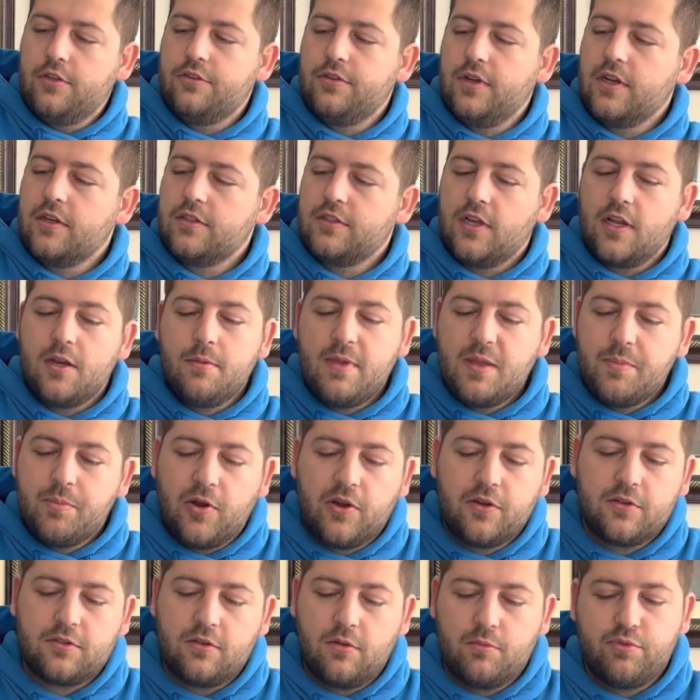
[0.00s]
triggers are going to be
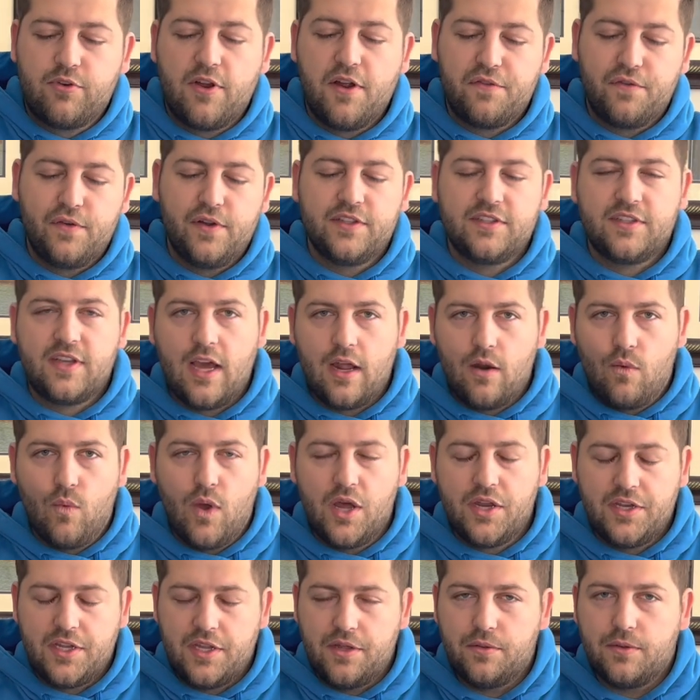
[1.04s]
personal preference, kind of
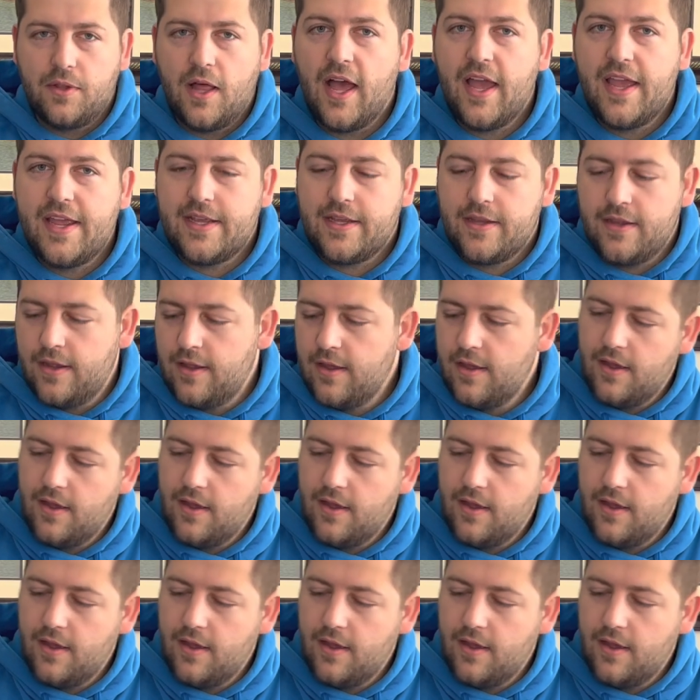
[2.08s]
what do you like.